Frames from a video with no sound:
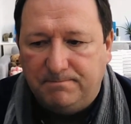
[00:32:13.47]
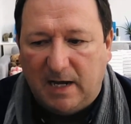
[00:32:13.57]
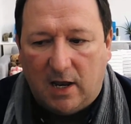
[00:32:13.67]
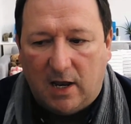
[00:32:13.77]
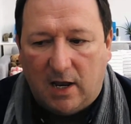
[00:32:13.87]

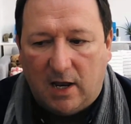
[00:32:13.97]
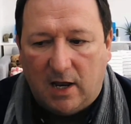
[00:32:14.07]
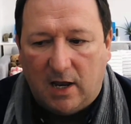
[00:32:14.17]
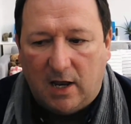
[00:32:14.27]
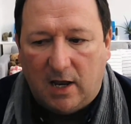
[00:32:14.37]
bit like
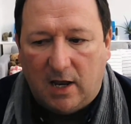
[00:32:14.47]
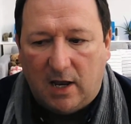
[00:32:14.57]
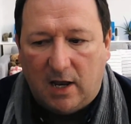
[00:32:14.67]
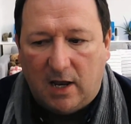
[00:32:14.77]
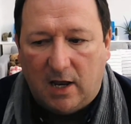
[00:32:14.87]
aphids,
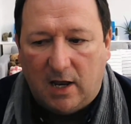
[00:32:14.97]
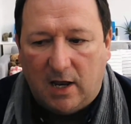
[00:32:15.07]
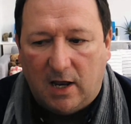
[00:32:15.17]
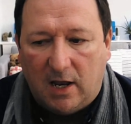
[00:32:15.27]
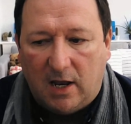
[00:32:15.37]
and they
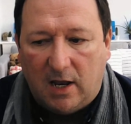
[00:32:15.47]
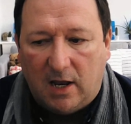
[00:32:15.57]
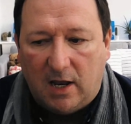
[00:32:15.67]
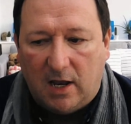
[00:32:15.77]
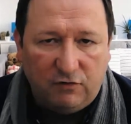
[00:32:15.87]
excrete a
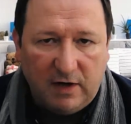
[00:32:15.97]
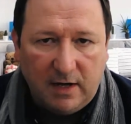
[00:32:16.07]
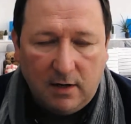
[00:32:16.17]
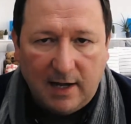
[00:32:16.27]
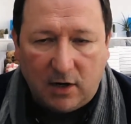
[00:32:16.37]

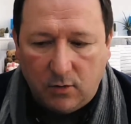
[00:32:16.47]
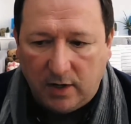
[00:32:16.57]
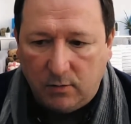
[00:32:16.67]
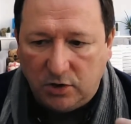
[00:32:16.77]
sugary liquid,